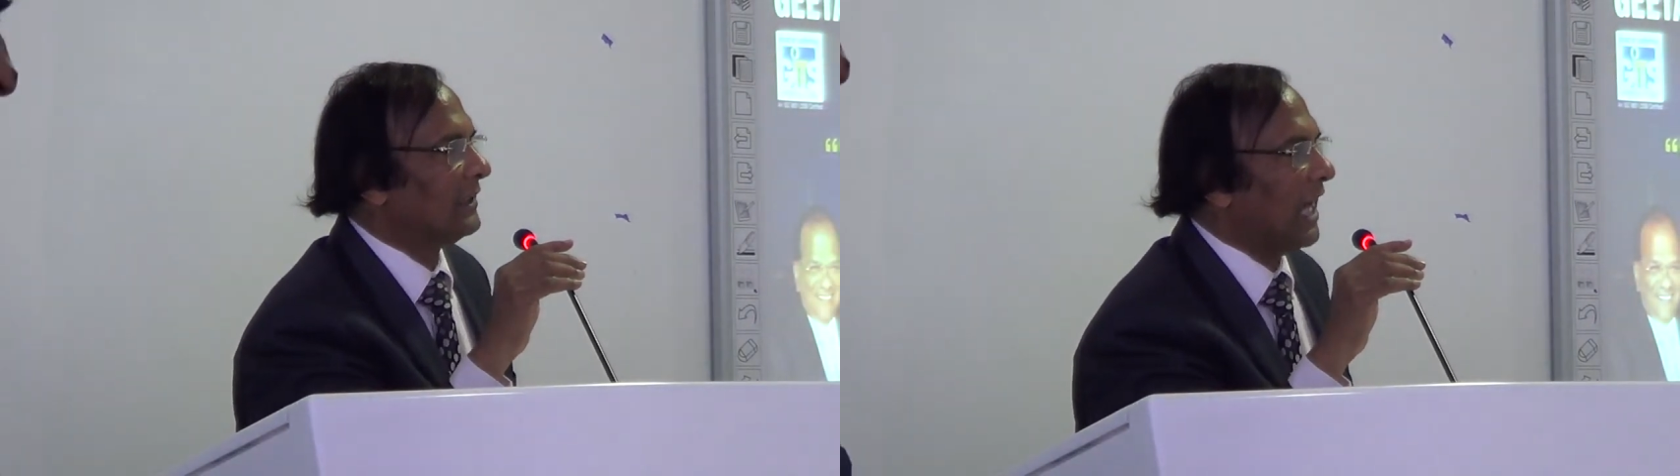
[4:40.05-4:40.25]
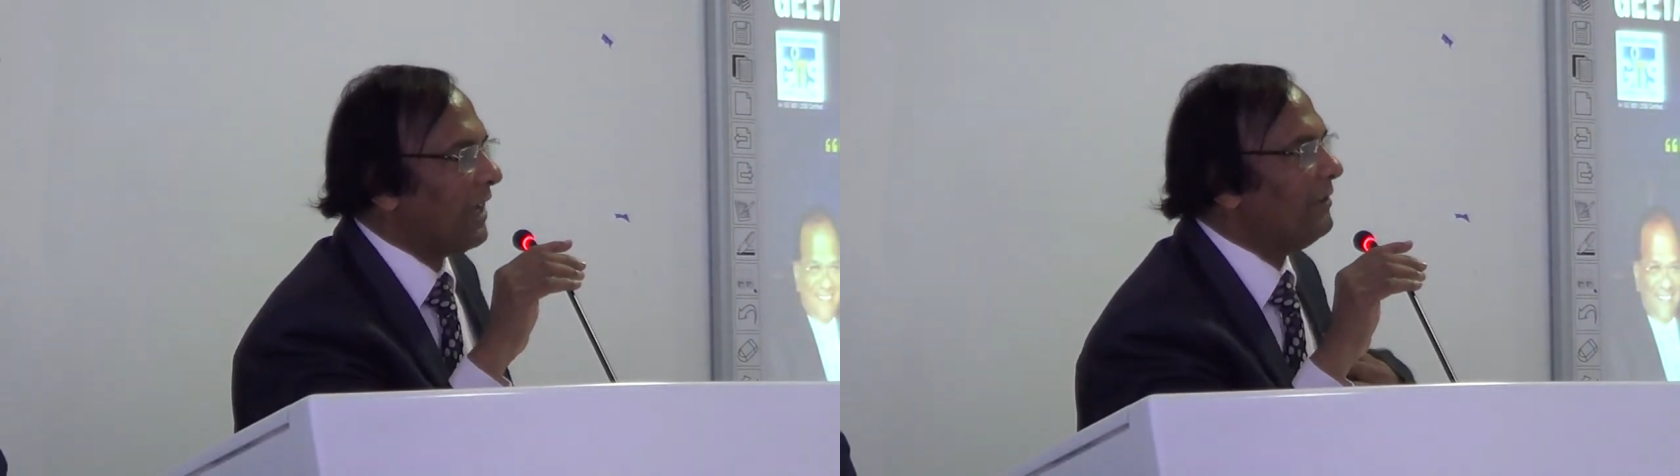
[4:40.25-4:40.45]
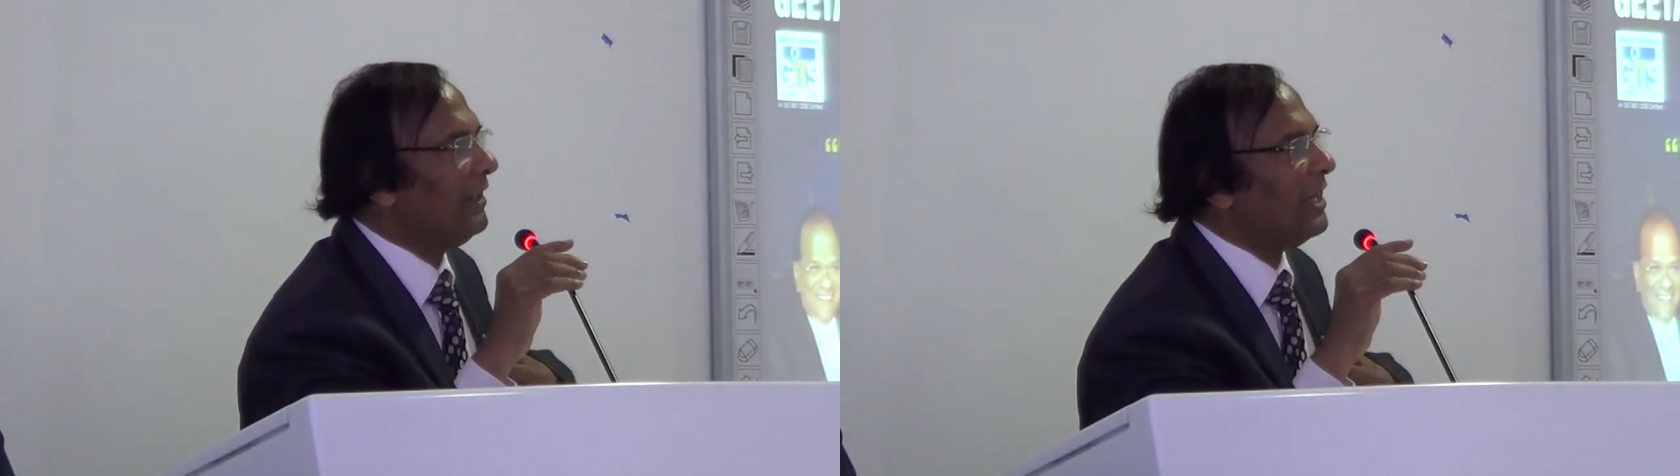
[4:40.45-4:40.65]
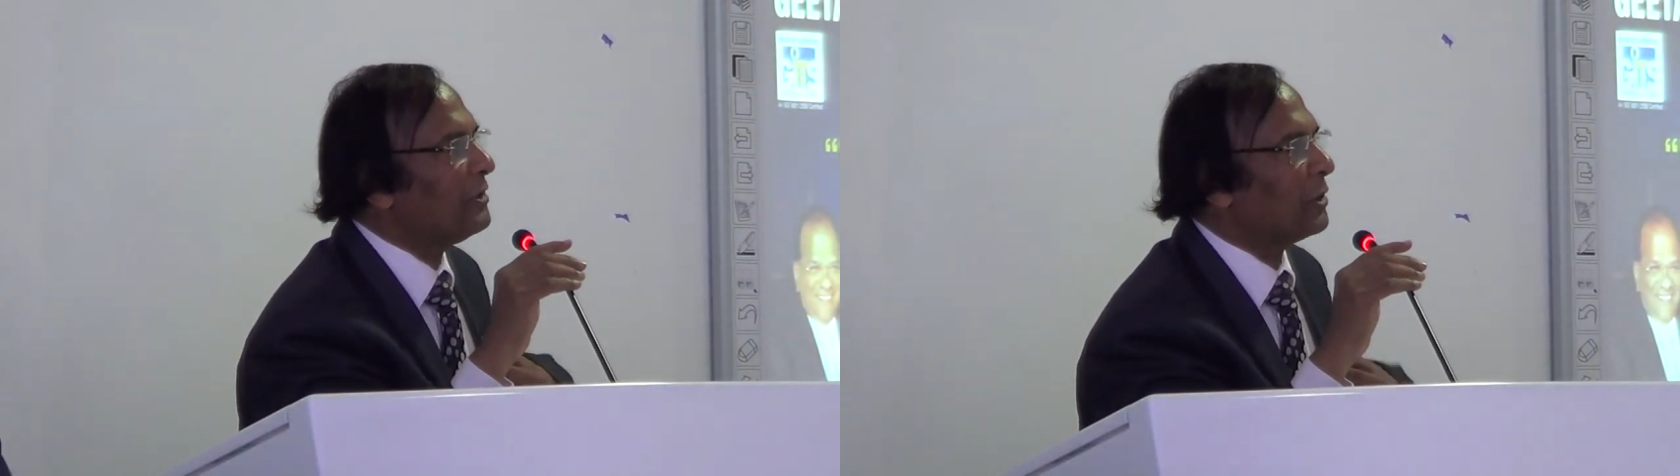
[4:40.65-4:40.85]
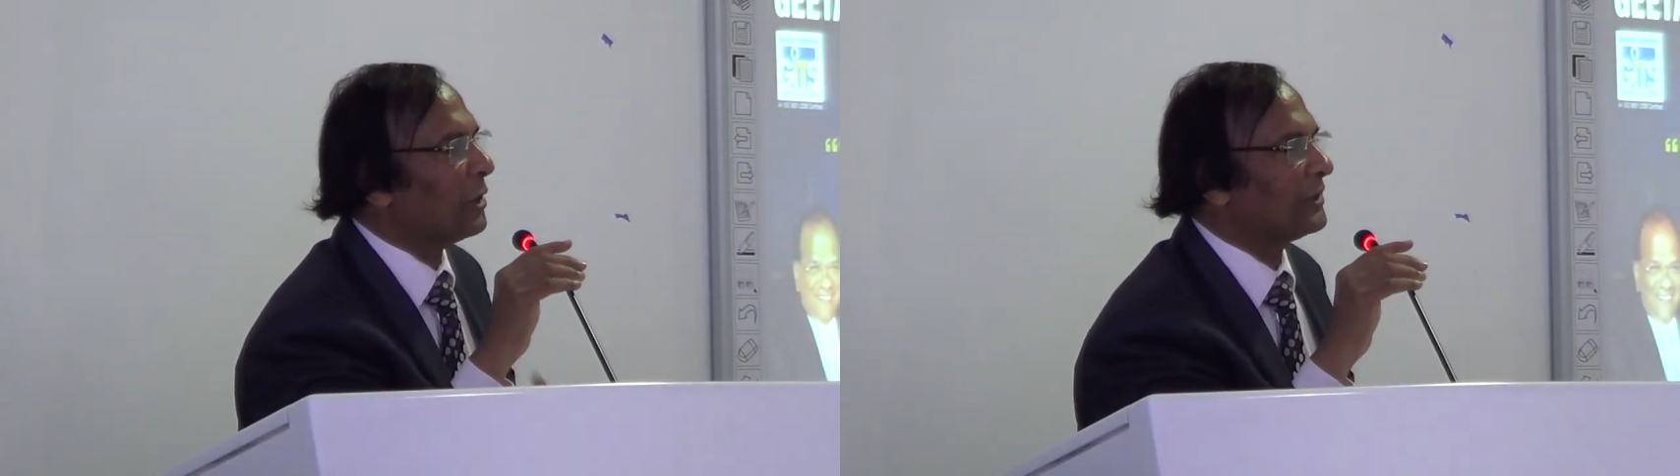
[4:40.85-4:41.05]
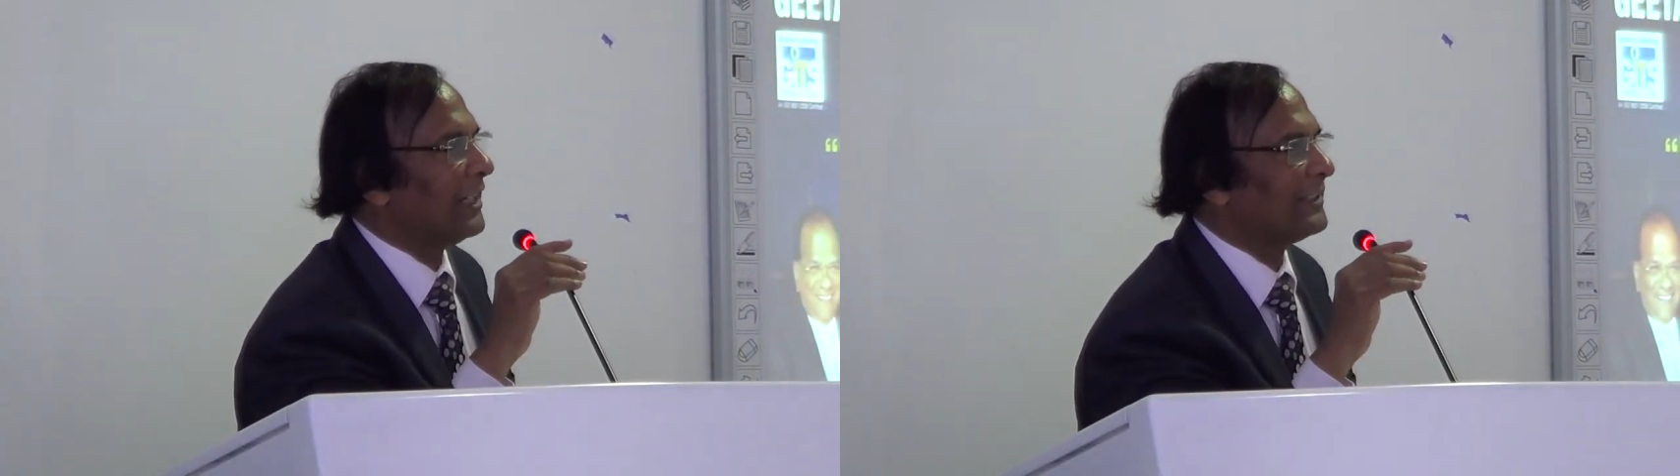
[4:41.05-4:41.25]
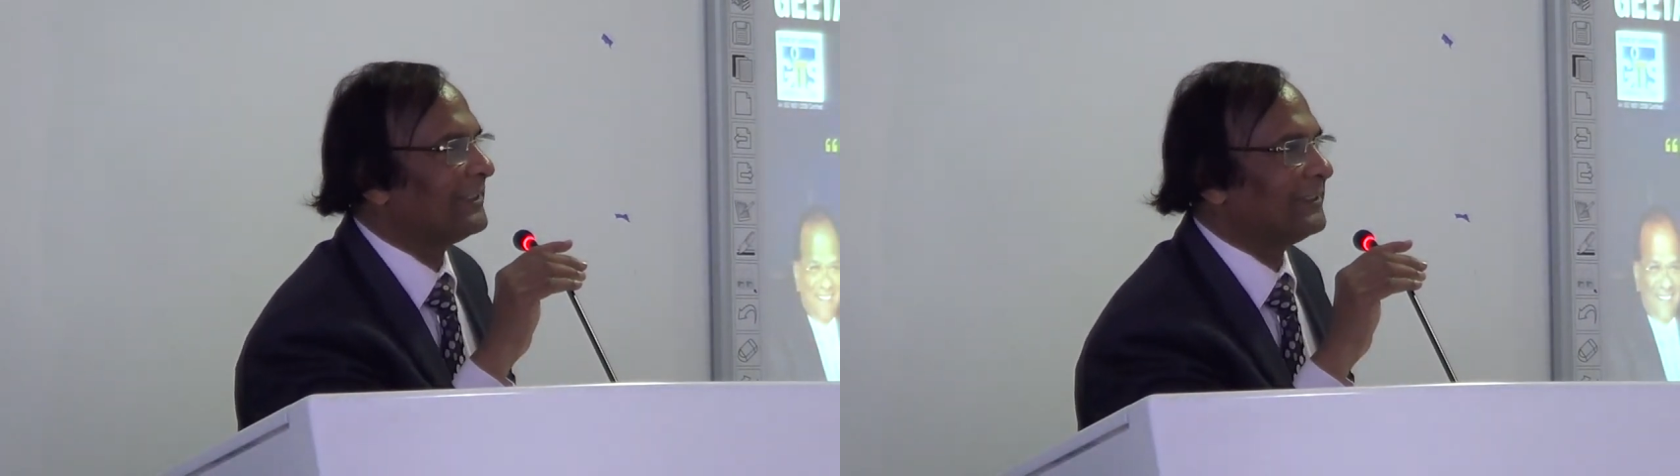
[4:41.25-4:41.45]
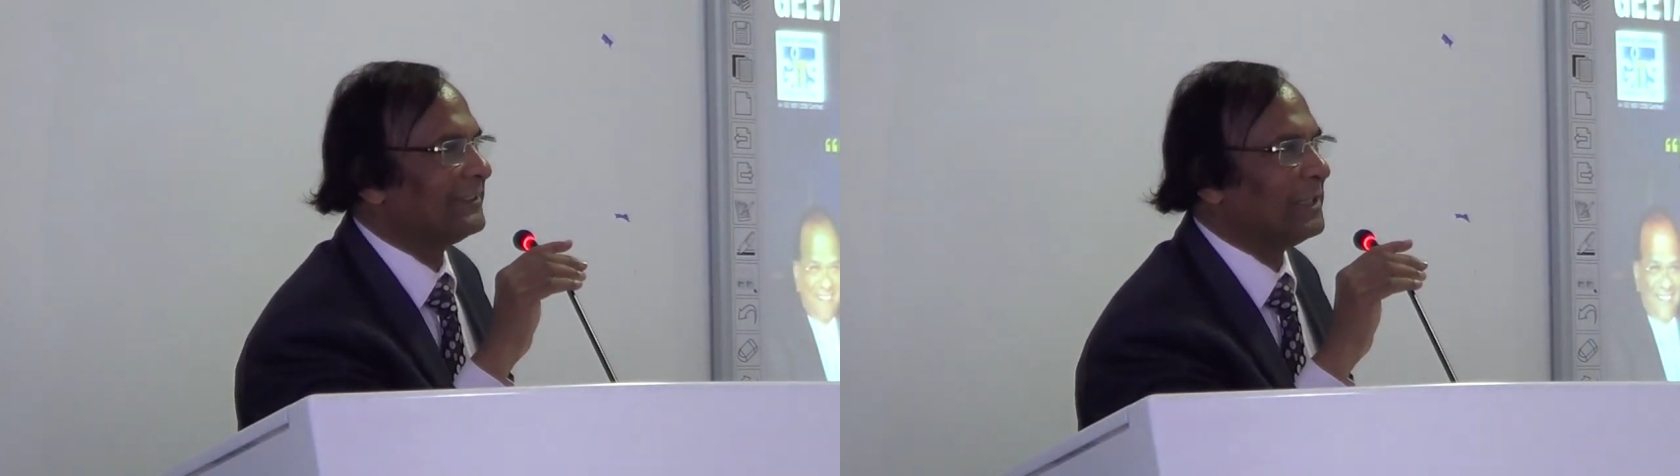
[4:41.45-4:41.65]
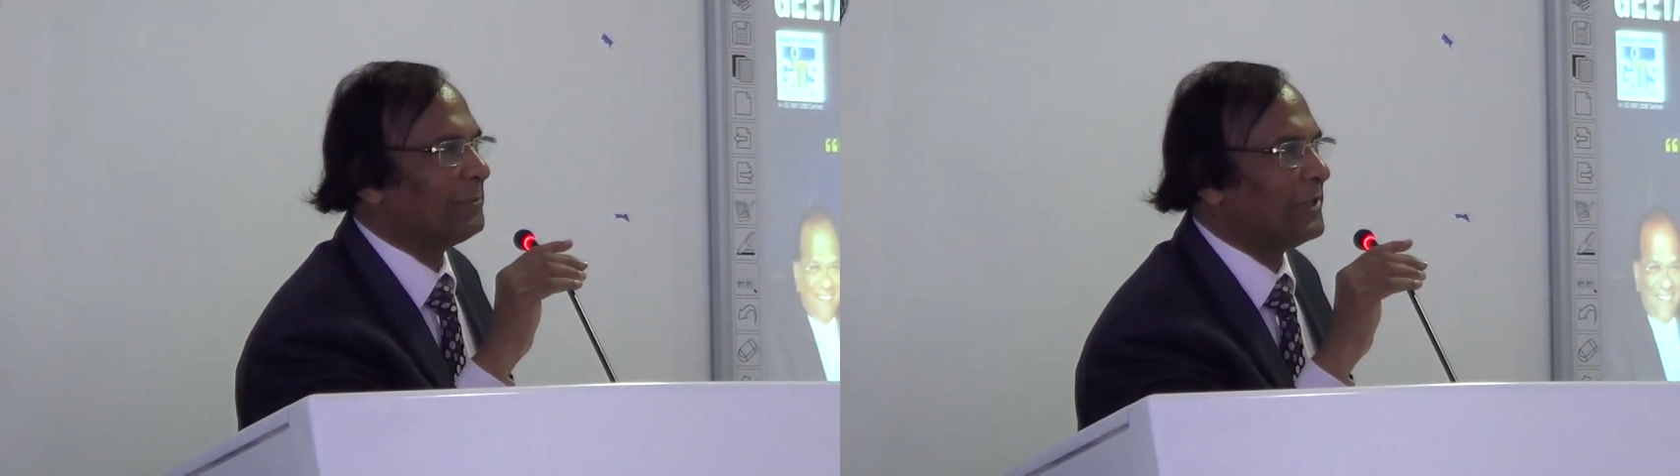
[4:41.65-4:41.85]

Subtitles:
I will ensure that J.P.